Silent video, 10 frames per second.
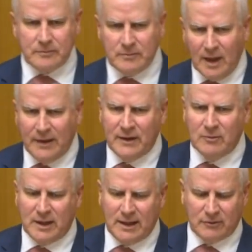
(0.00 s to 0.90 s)
And then
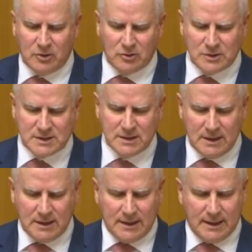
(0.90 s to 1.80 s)
we, of course,
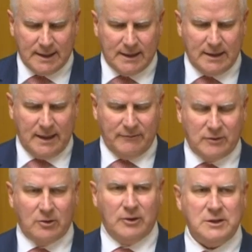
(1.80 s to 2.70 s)
have the
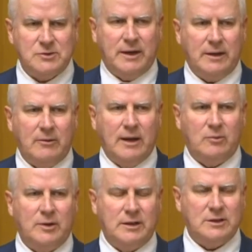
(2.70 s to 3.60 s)
Greens running around
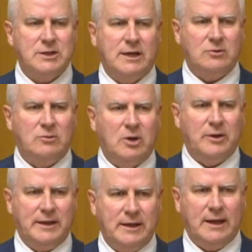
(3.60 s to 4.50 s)
wanting to shut all
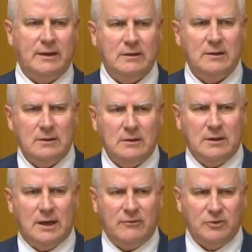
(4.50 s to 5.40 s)
mining down,
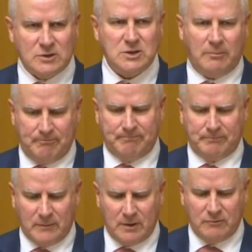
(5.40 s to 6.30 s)
full stop.
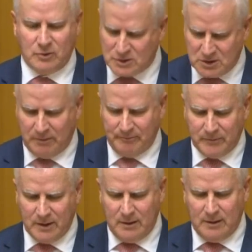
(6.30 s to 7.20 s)

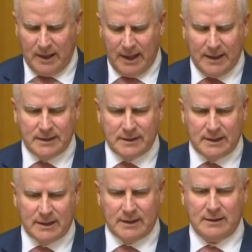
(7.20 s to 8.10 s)
And
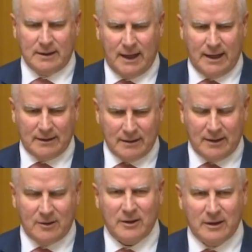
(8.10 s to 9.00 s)

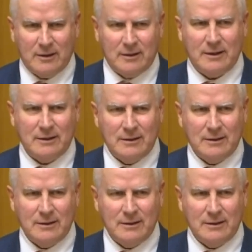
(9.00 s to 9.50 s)
I